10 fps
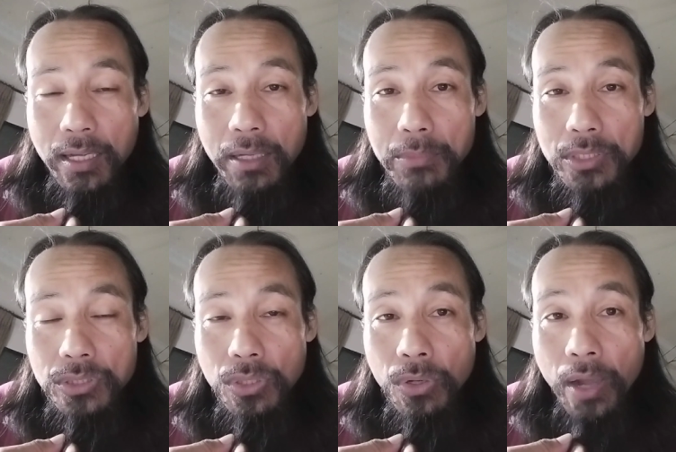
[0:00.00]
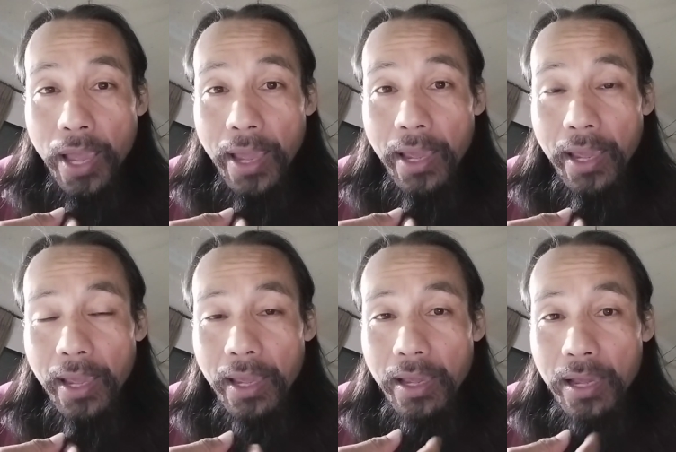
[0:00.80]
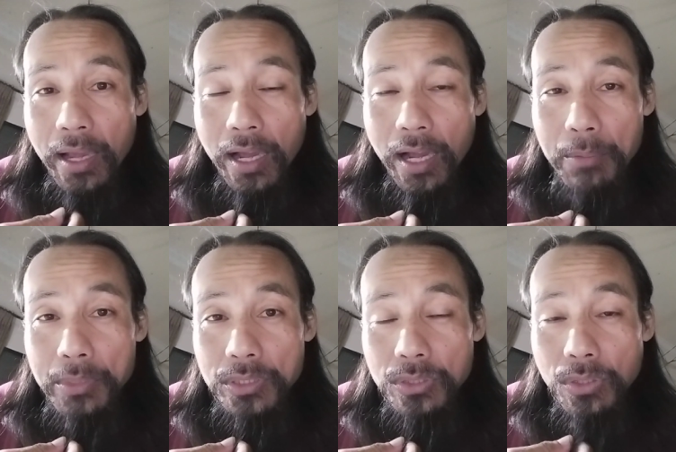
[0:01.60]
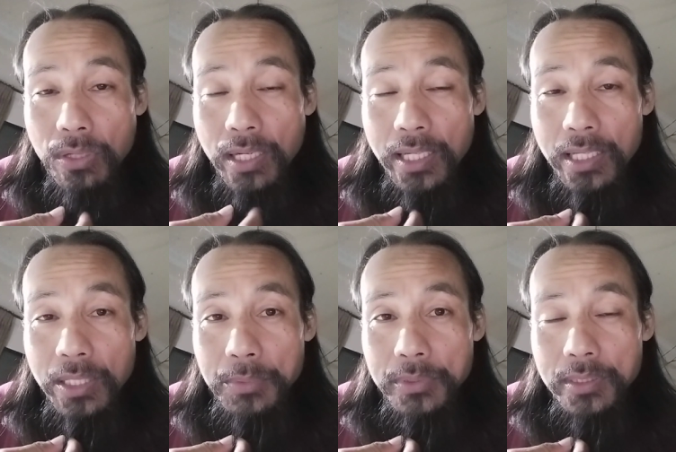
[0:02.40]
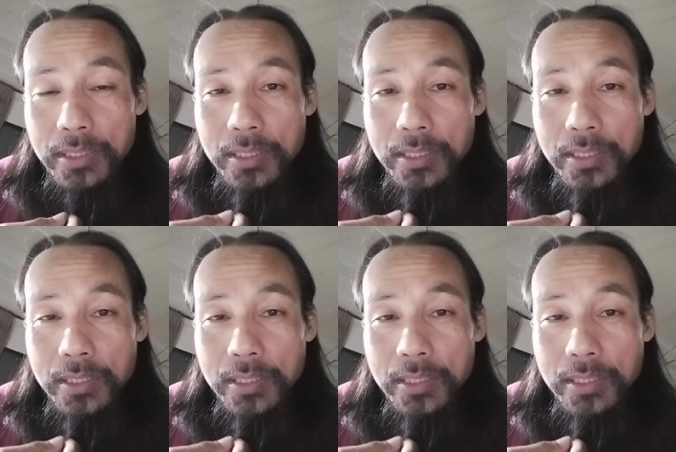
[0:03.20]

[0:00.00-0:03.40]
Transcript: I miss your hair. I miss your lips.